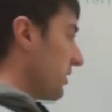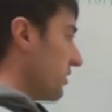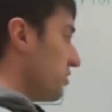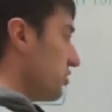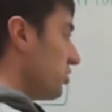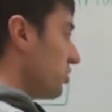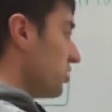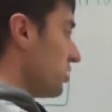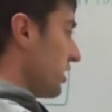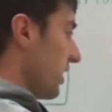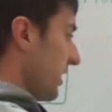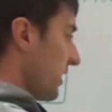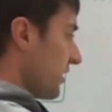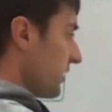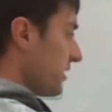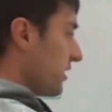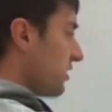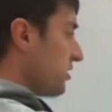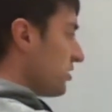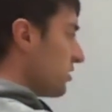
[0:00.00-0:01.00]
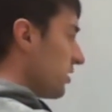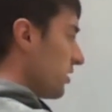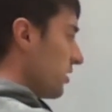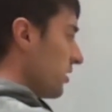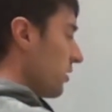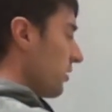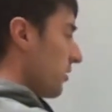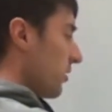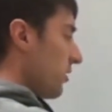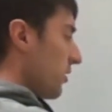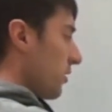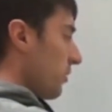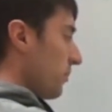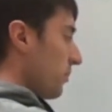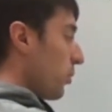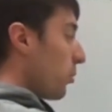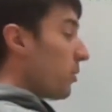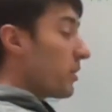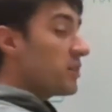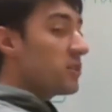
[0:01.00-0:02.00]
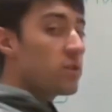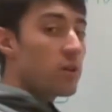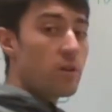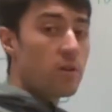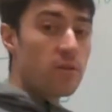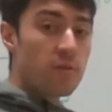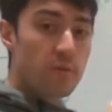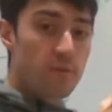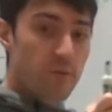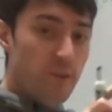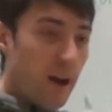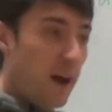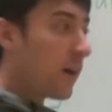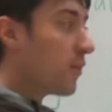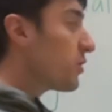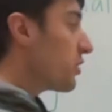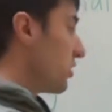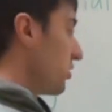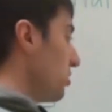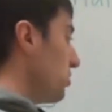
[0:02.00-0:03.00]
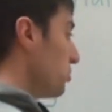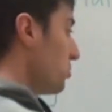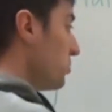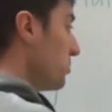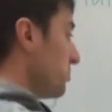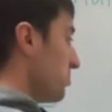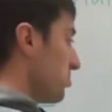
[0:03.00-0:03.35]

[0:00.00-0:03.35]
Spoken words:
It's just taking this pointer value,